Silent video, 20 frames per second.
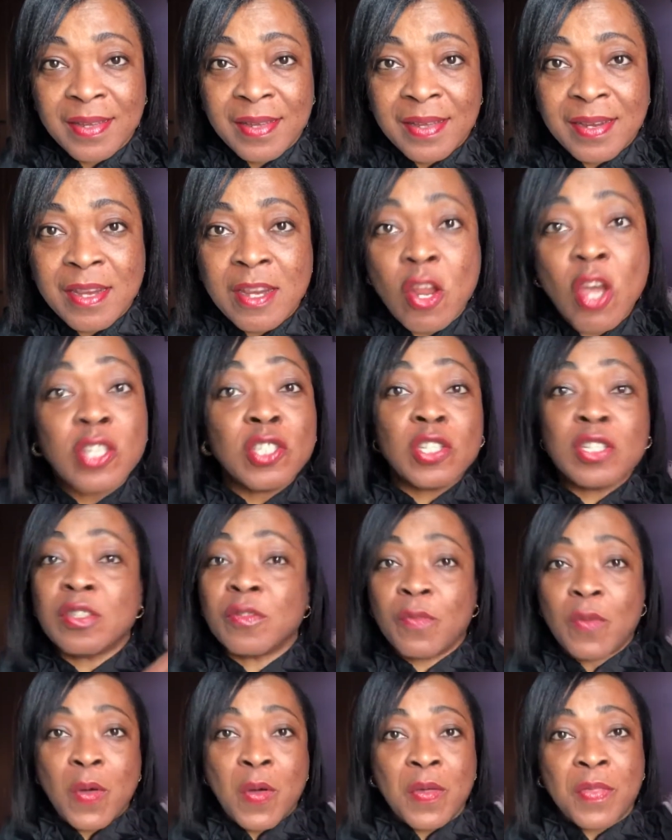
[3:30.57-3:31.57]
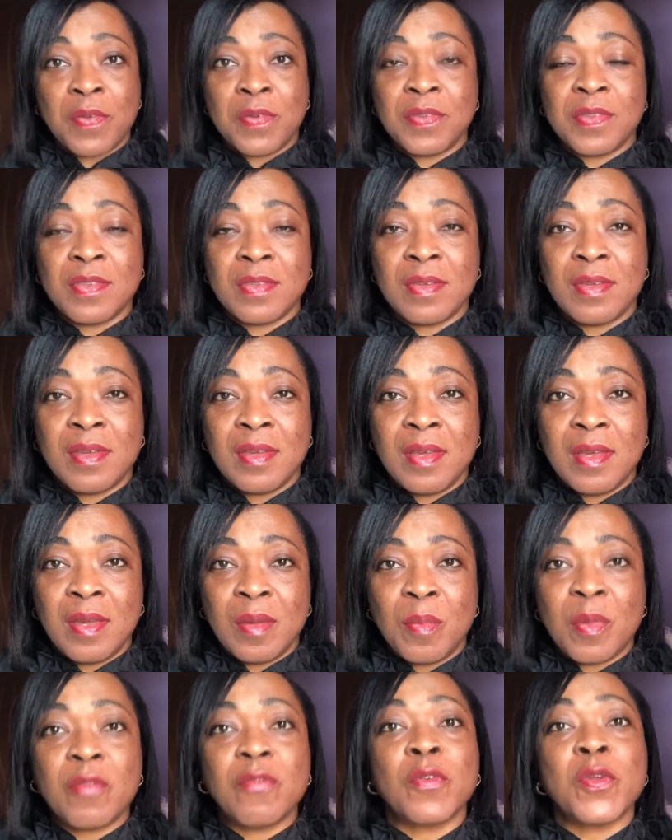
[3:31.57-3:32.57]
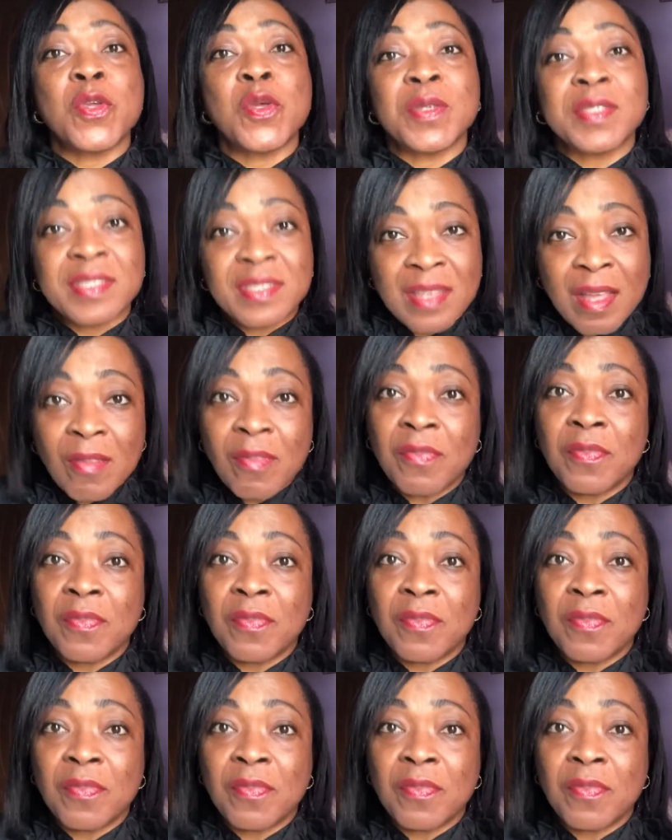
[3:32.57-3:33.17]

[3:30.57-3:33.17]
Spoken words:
Not just for others, but for yourself